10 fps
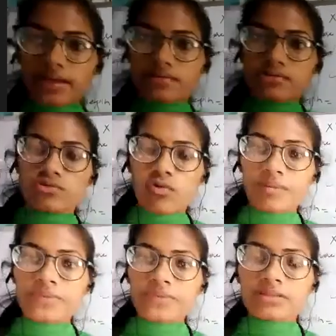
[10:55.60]

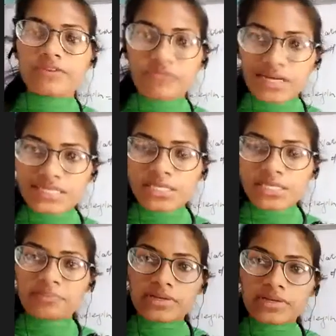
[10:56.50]
angstrom. In the first
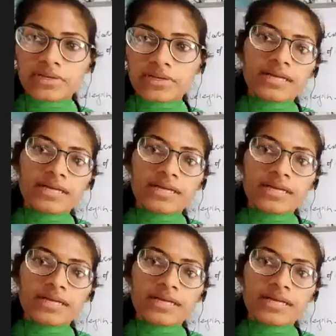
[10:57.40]
chapter,